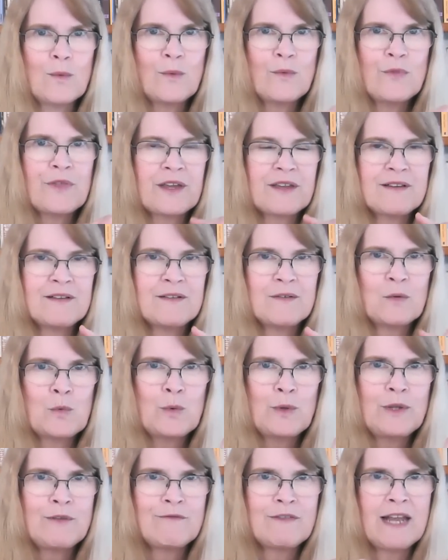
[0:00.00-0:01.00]
that
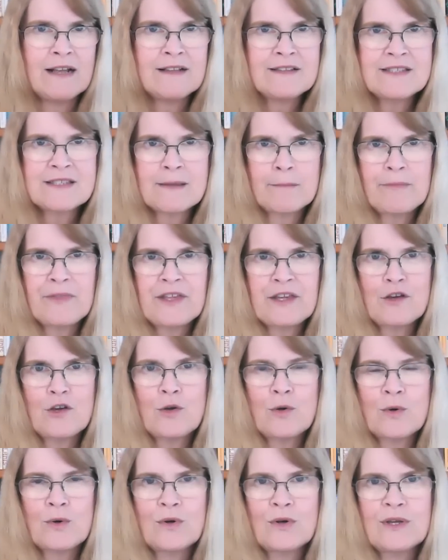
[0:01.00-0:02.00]
we've done something
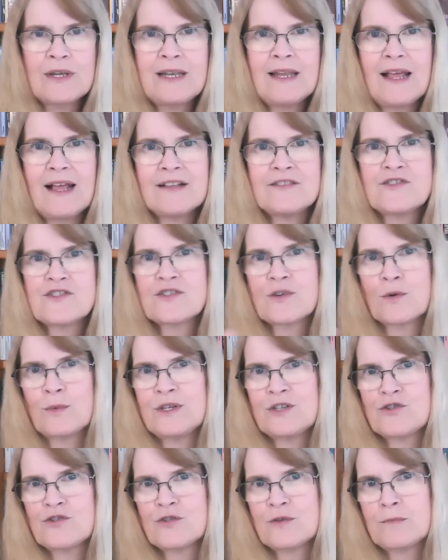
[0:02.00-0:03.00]
good and so
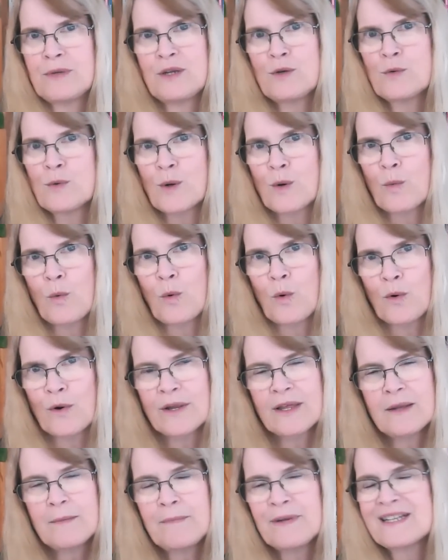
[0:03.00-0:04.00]
we should be
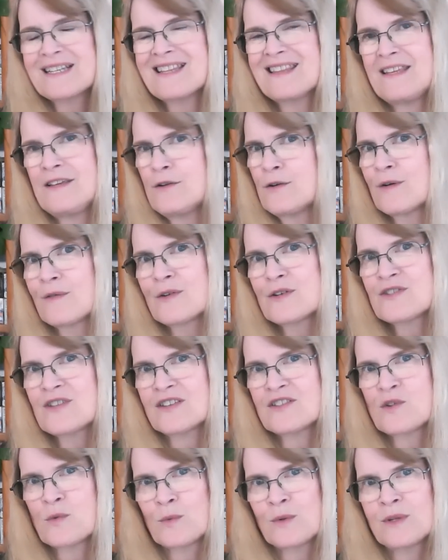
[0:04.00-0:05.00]
rewarded, but the universe
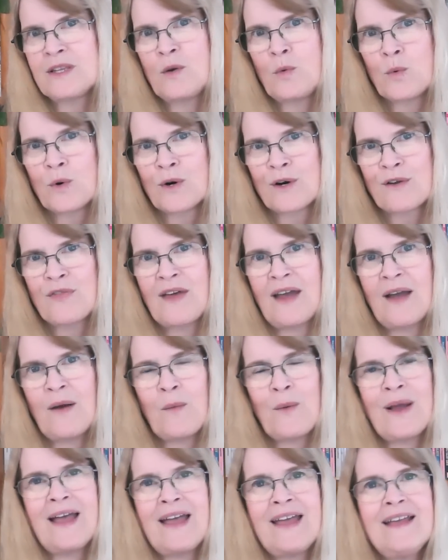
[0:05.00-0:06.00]
doesn't really work that
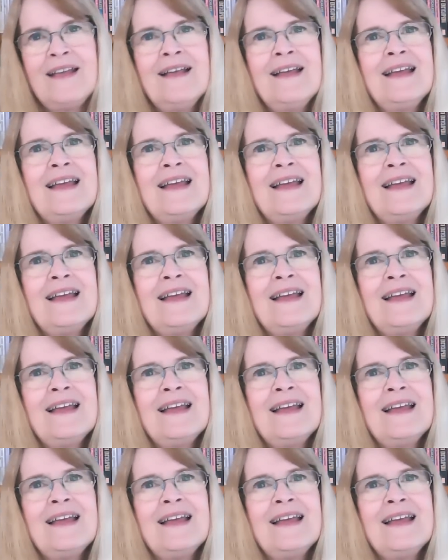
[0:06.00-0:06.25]
way.